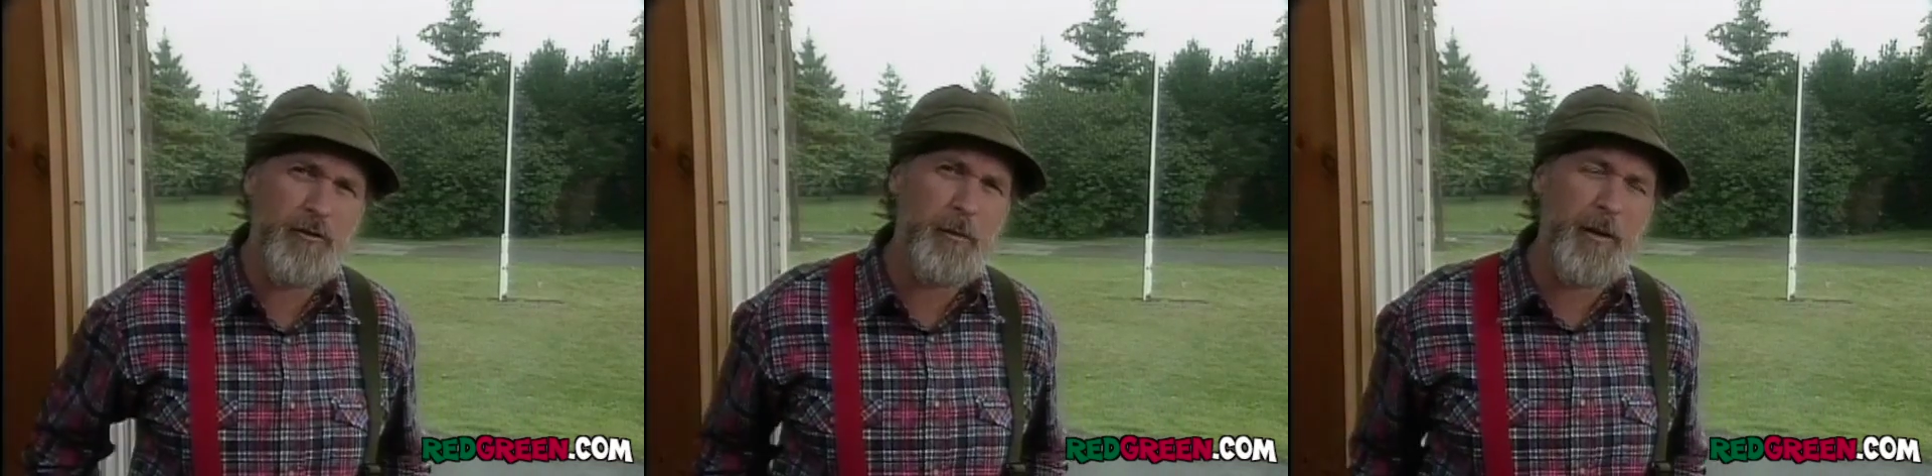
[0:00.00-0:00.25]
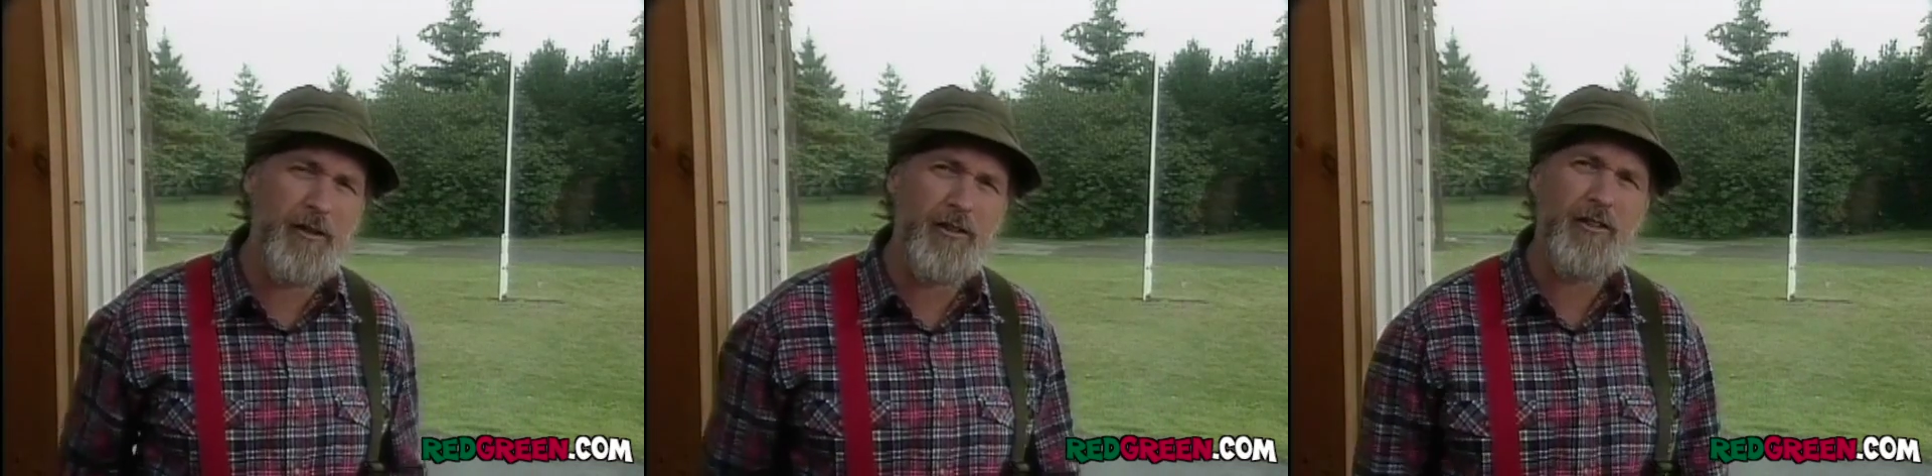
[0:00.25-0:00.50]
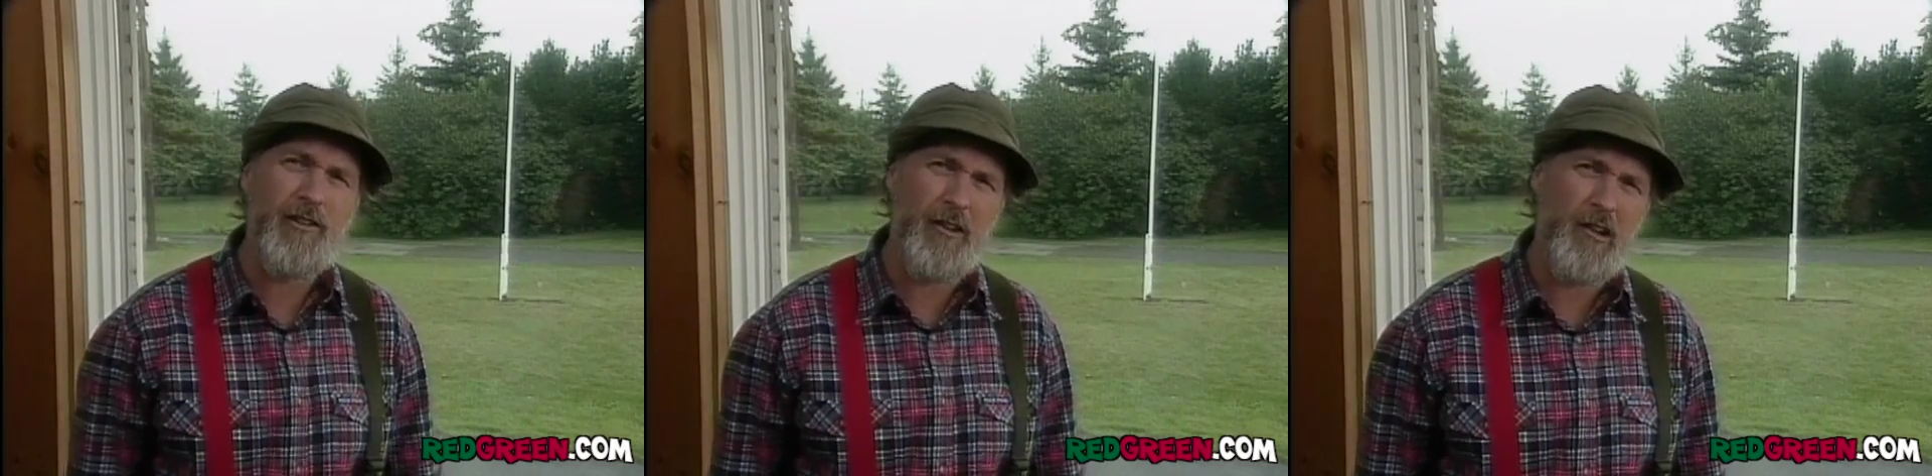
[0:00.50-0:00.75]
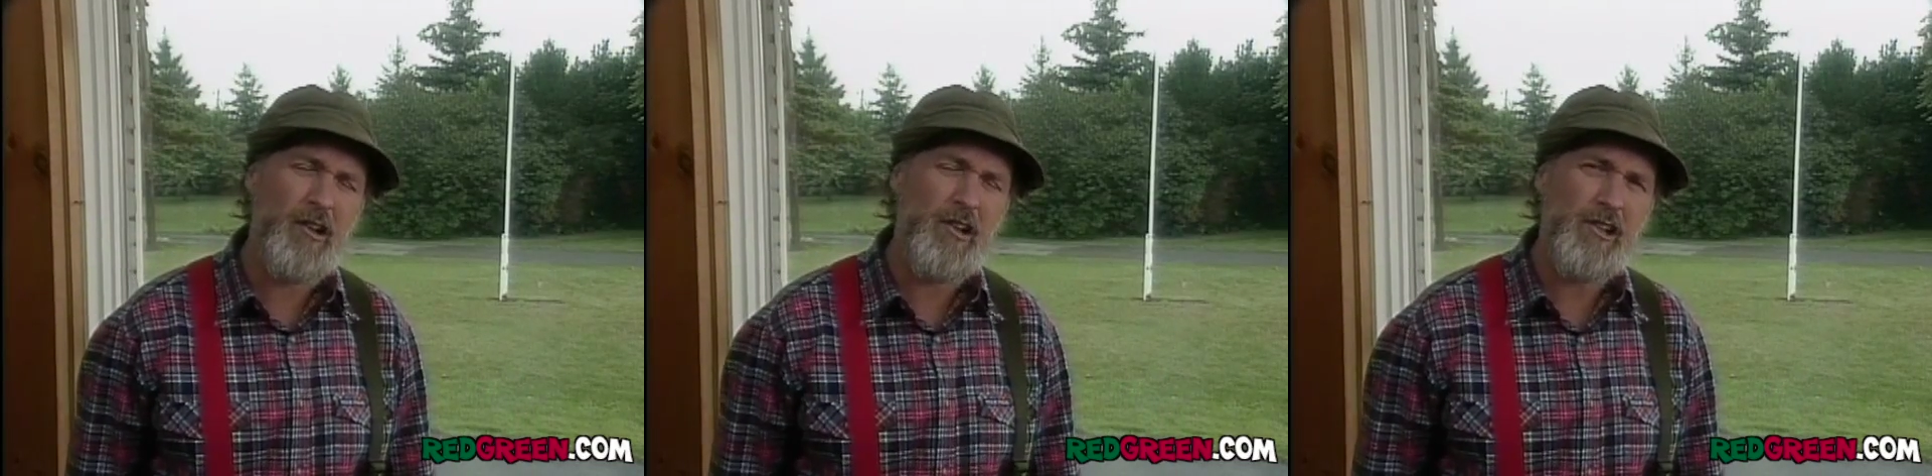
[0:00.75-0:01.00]
spaces.
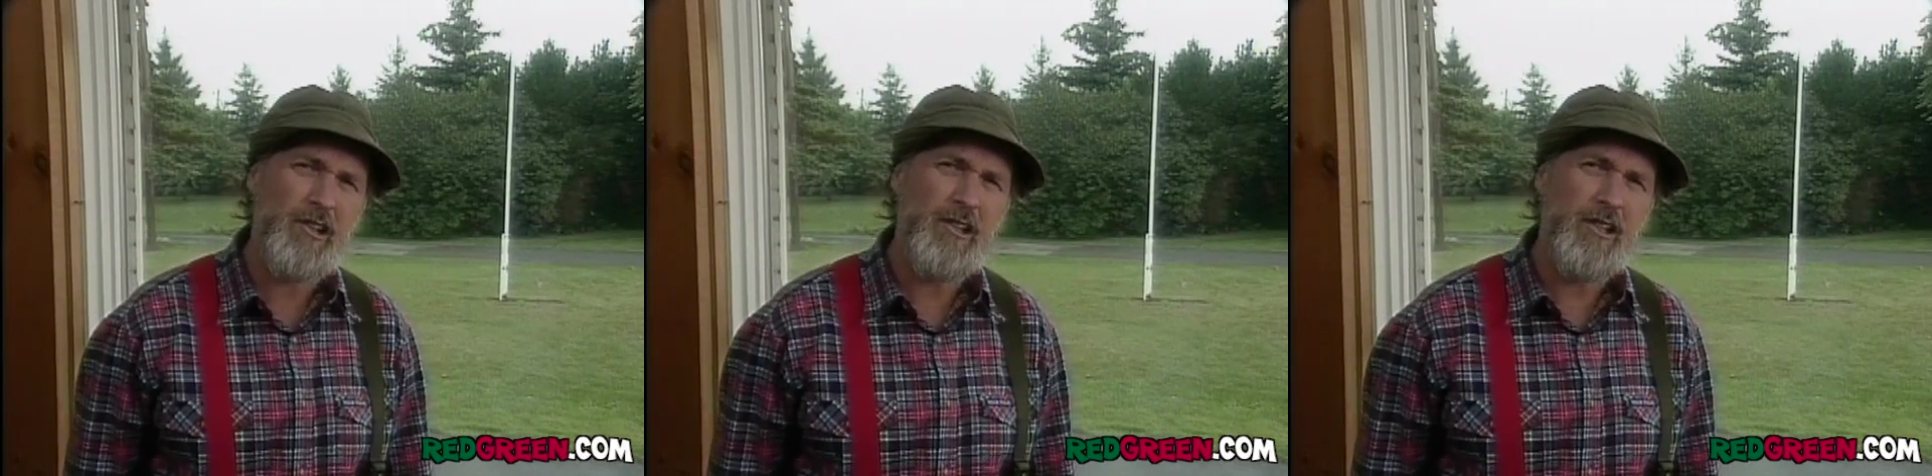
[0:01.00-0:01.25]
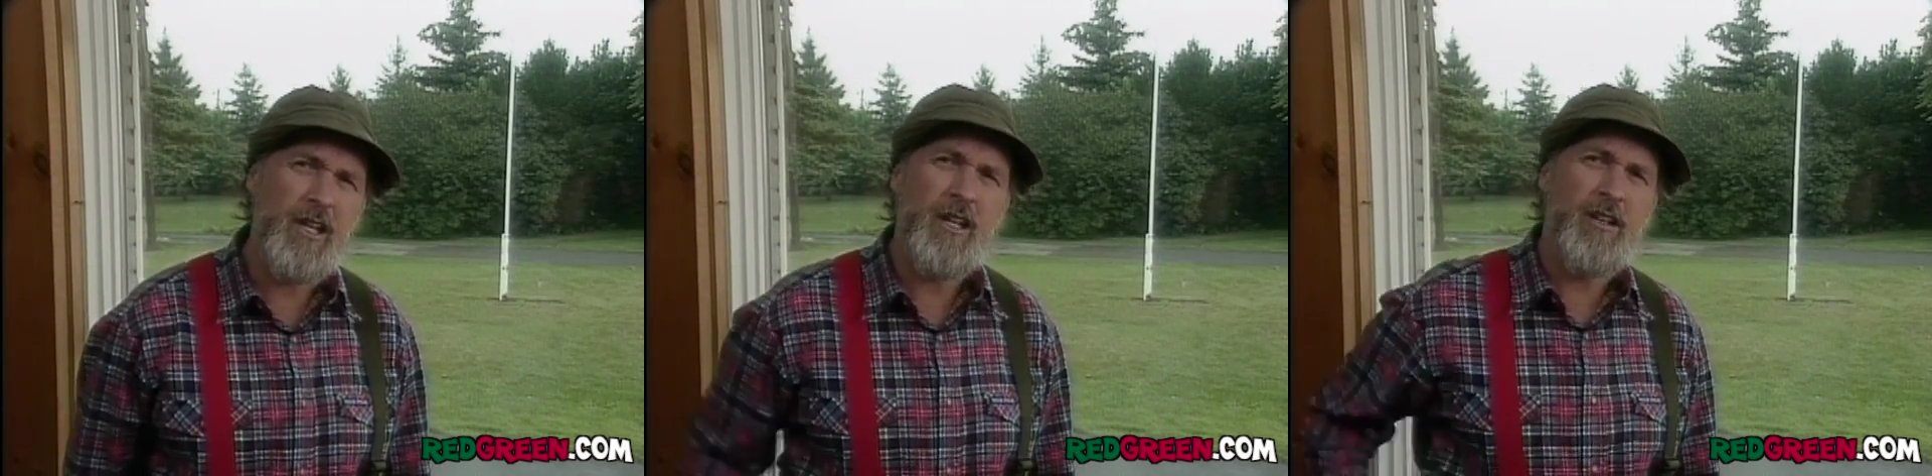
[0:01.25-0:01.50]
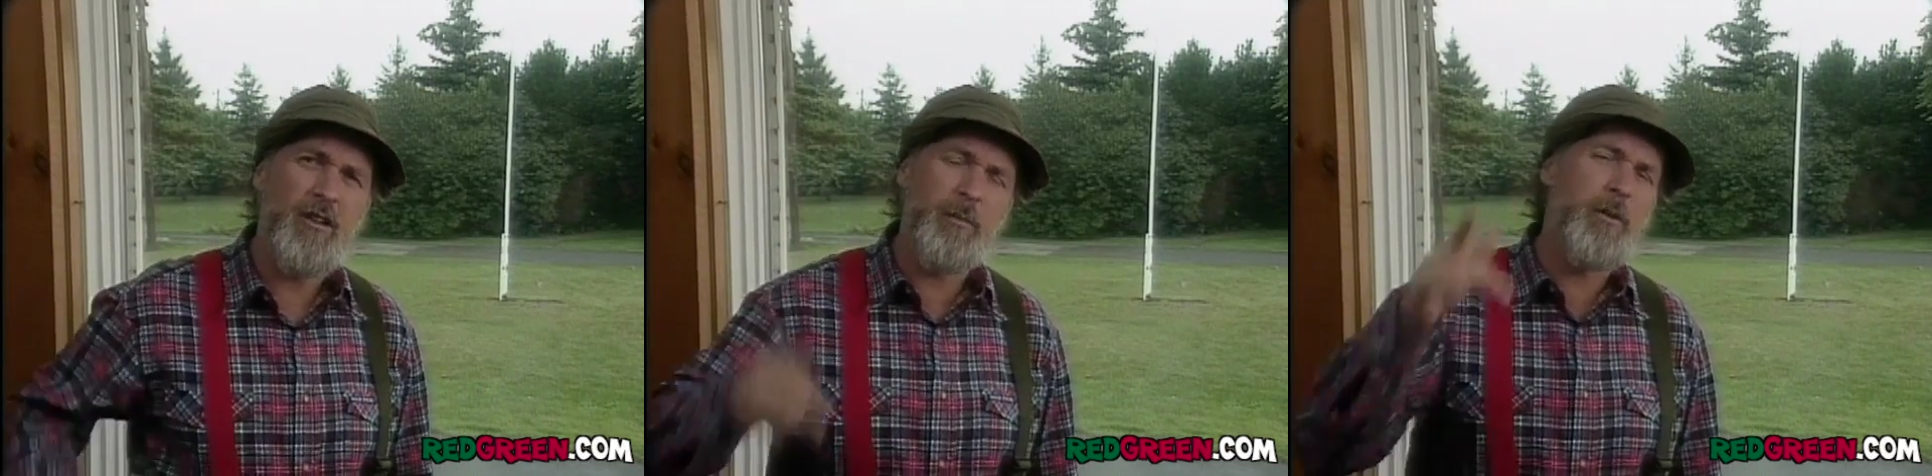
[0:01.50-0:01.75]
You know,